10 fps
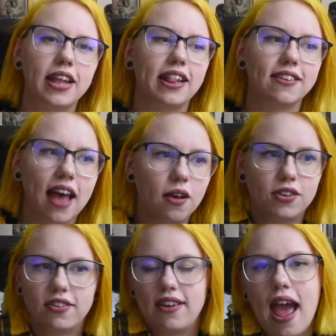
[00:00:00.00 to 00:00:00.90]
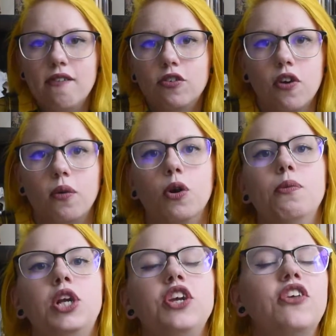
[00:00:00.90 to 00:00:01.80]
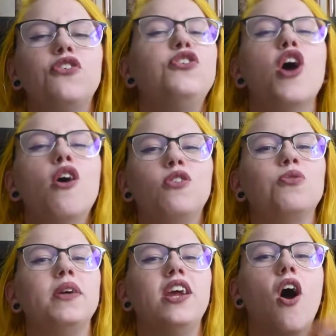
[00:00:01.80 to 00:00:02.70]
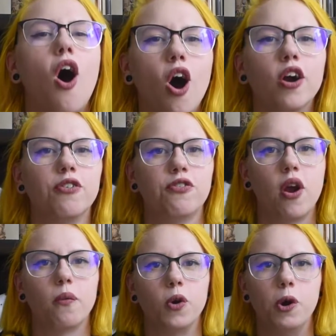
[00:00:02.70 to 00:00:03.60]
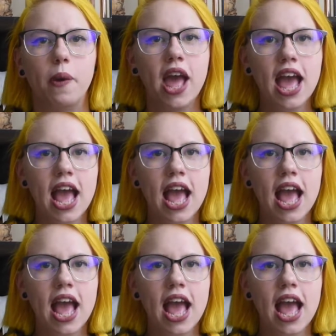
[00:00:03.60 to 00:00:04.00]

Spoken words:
this house doesn't have a front room. And she says, no, sweetie, our front room.